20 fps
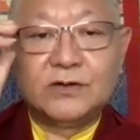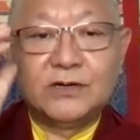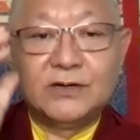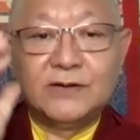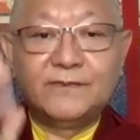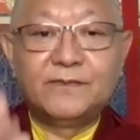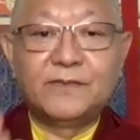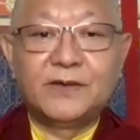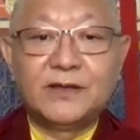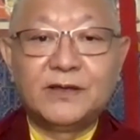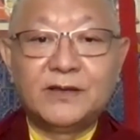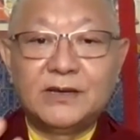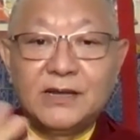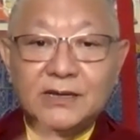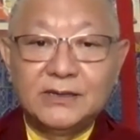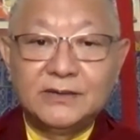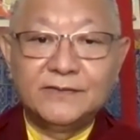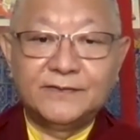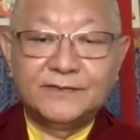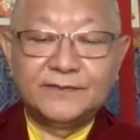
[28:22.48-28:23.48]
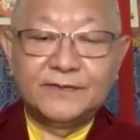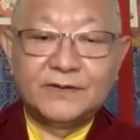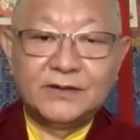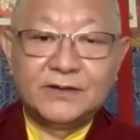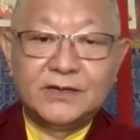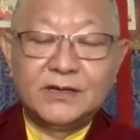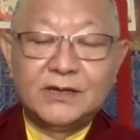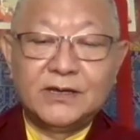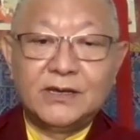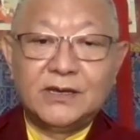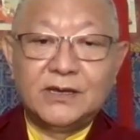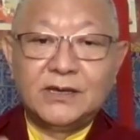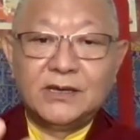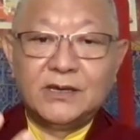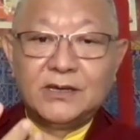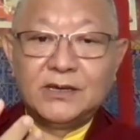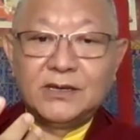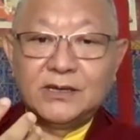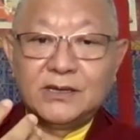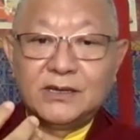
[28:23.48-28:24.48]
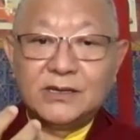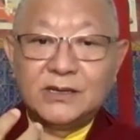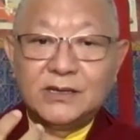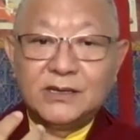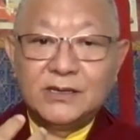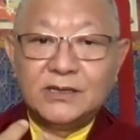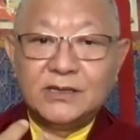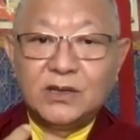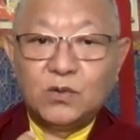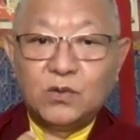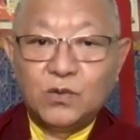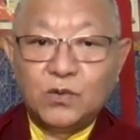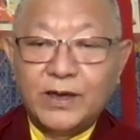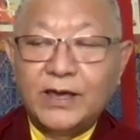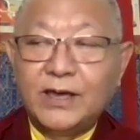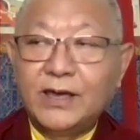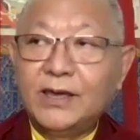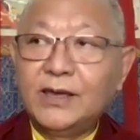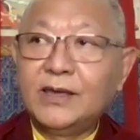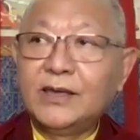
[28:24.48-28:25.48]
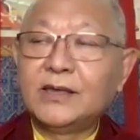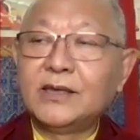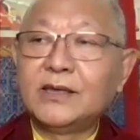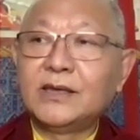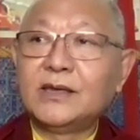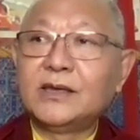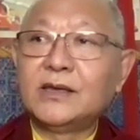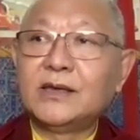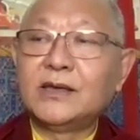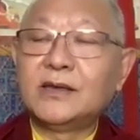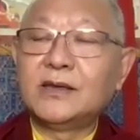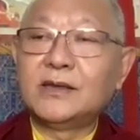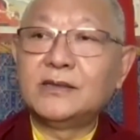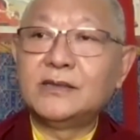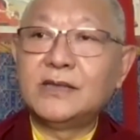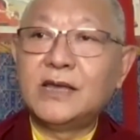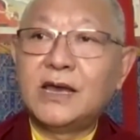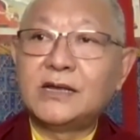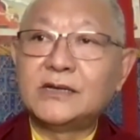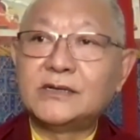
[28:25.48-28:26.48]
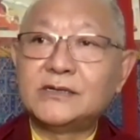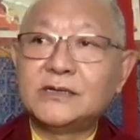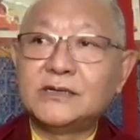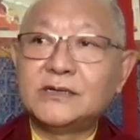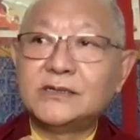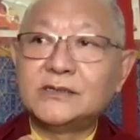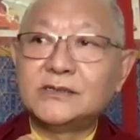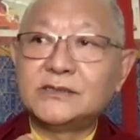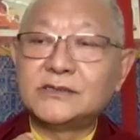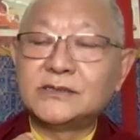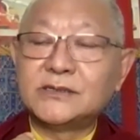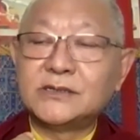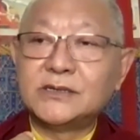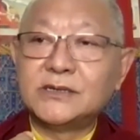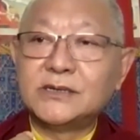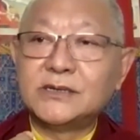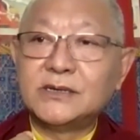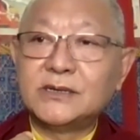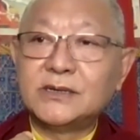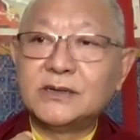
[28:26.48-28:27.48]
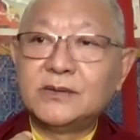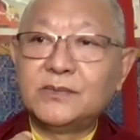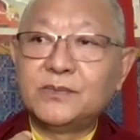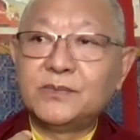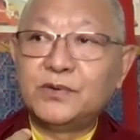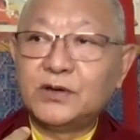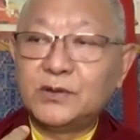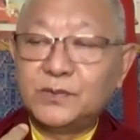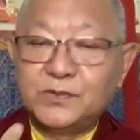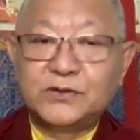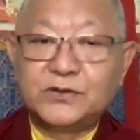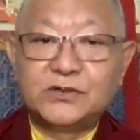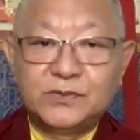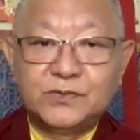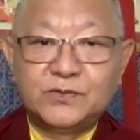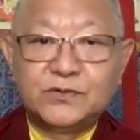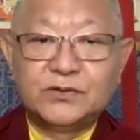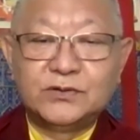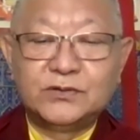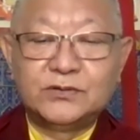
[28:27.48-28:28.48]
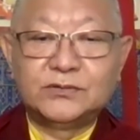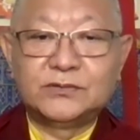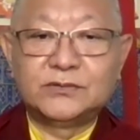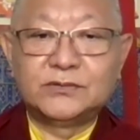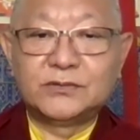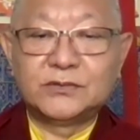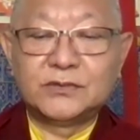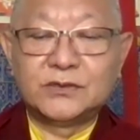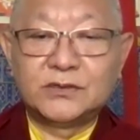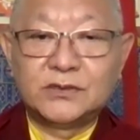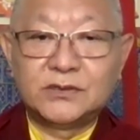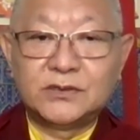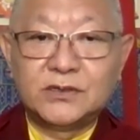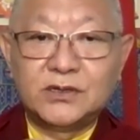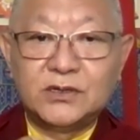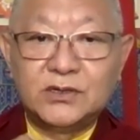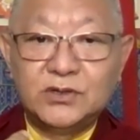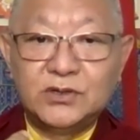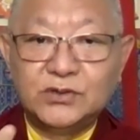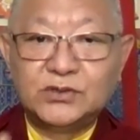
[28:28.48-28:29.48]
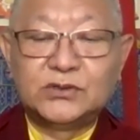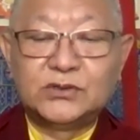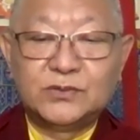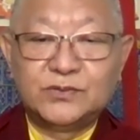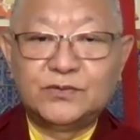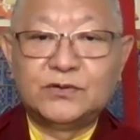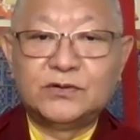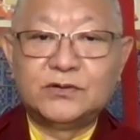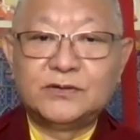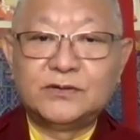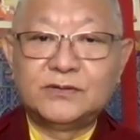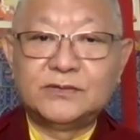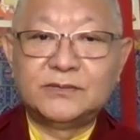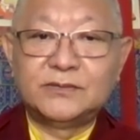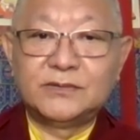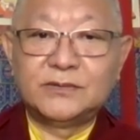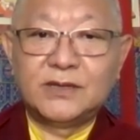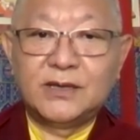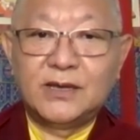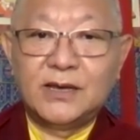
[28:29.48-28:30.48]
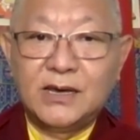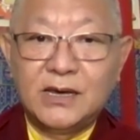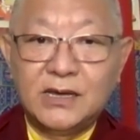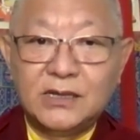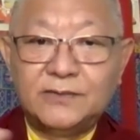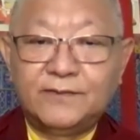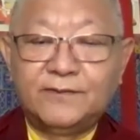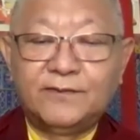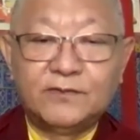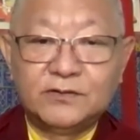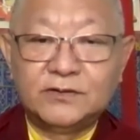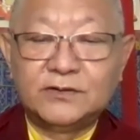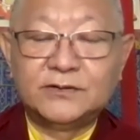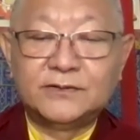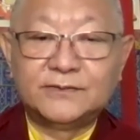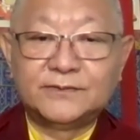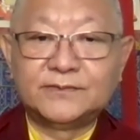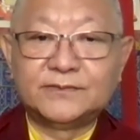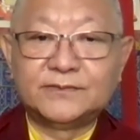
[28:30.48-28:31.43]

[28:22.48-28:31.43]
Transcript: live my life in a way that is purposeful, useful, helpful,